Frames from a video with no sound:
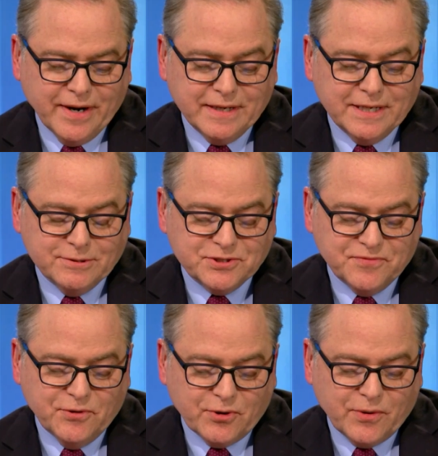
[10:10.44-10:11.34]
right, here's a
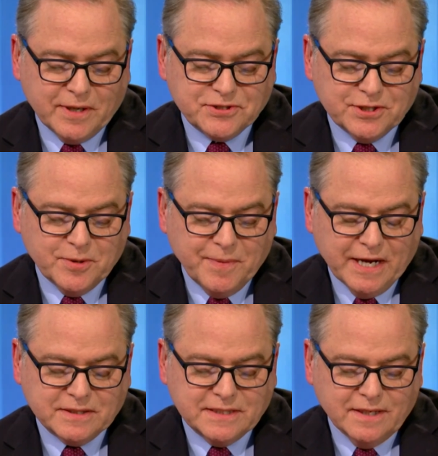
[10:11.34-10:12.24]
viewer question
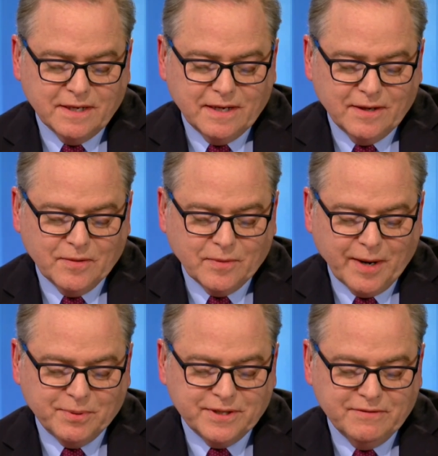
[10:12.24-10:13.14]
about uh, what
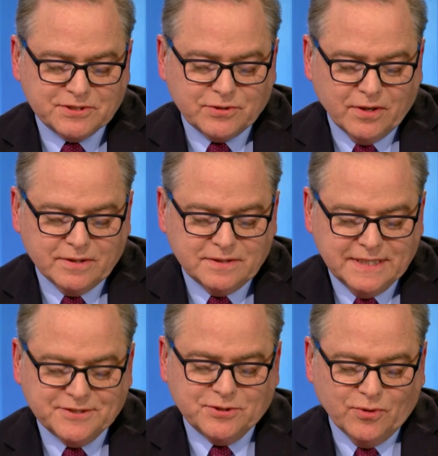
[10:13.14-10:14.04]
I believe is called a
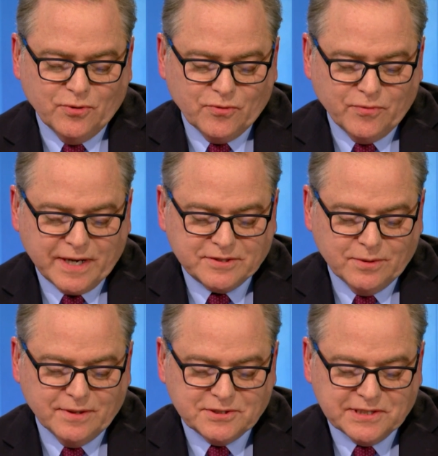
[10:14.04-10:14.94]
digital
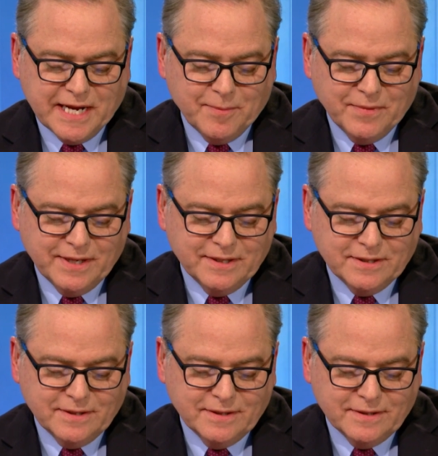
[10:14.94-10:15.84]
rectal exam that
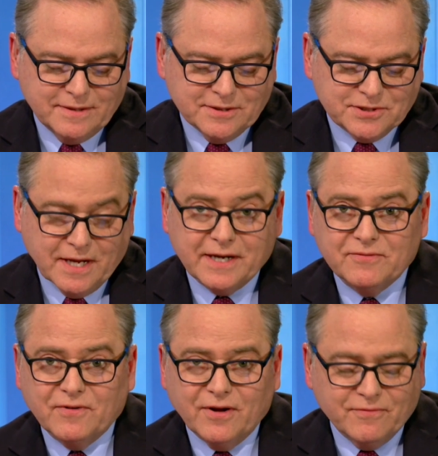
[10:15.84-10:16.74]
it does not
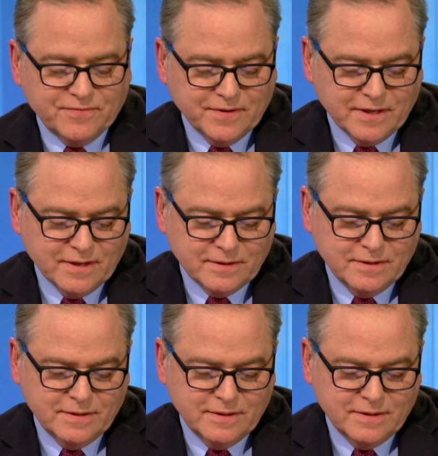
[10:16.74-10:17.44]
involve. Uh,